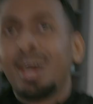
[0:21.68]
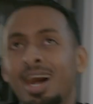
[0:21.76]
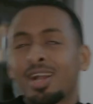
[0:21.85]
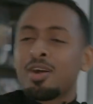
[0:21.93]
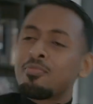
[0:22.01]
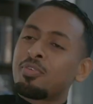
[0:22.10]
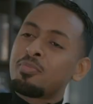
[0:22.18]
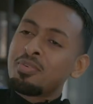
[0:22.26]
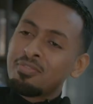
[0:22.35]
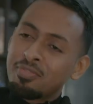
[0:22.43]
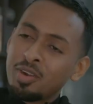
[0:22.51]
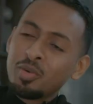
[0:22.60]
I come from
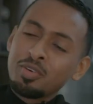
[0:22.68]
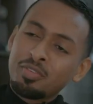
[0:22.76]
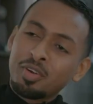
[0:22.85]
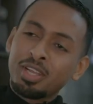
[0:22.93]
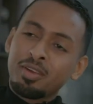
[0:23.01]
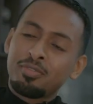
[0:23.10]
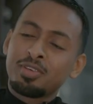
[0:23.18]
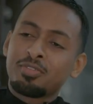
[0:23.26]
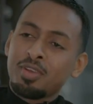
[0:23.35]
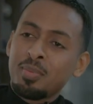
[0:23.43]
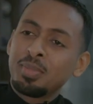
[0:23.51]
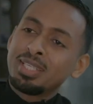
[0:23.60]
a very, very average
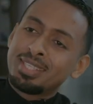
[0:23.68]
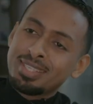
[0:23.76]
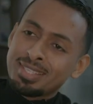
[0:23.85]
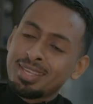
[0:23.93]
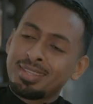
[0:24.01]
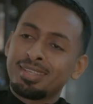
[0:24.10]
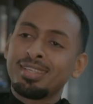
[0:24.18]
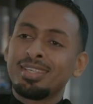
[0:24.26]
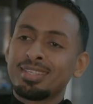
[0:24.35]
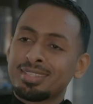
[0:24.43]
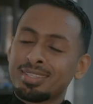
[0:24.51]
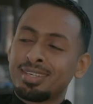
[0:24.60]
family, to say the
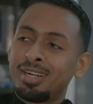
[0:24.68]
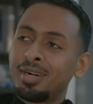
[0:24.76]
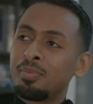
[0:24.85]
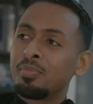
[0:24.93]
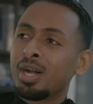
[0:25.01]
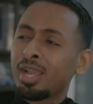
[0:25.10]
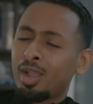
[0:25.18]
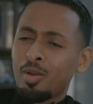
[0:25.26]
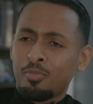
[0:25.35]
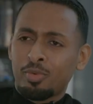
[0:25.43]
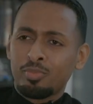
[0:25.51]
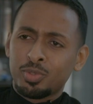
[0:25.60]
least. I
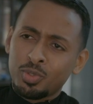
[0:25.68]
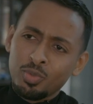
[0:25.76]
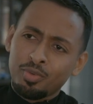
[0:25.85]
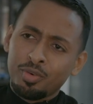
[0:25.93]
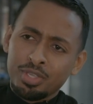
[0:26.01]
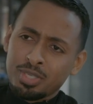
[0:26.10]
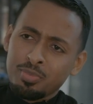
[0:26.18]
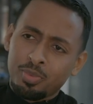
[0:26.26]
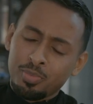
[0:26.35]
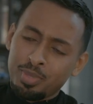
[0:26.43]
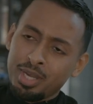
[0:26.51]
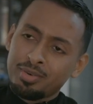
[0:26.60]
come from two very
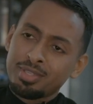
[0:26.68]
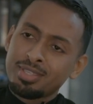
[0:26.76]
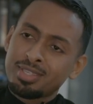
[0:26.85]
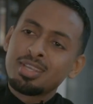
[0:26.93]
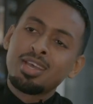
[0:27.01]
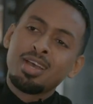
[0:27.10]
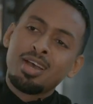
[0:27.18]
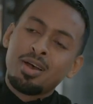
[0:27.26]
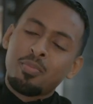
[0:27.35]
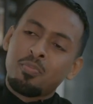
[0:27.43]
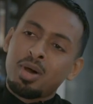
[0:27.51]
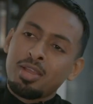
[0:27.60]
simple parents.
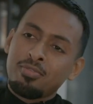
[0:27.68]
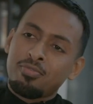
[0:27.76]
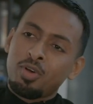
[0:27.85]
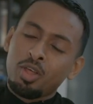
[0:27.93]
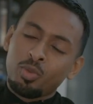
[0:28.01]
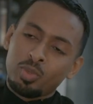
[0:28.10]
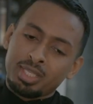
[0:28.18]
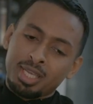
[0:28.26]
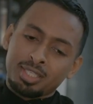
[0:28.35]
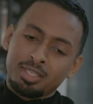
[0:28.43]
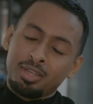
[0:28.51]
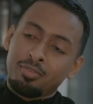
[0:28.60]
My father was
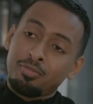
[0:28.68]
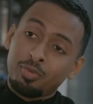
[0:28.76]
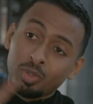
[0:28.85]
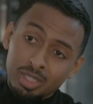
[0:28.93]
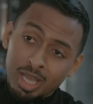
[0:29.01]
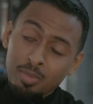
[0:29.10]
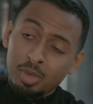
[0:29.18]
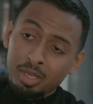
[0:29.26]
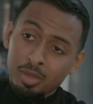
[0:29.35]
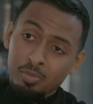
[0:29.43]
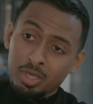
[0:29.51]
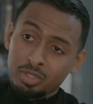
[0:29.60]
actually a full-time
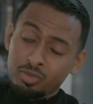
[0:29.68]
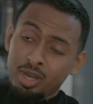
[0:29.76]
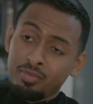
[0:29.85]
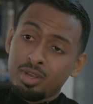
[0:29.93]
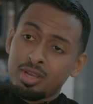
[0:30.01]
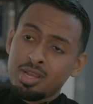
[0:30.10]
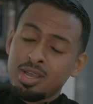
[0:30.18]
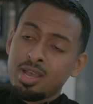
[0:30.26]
London bus driver.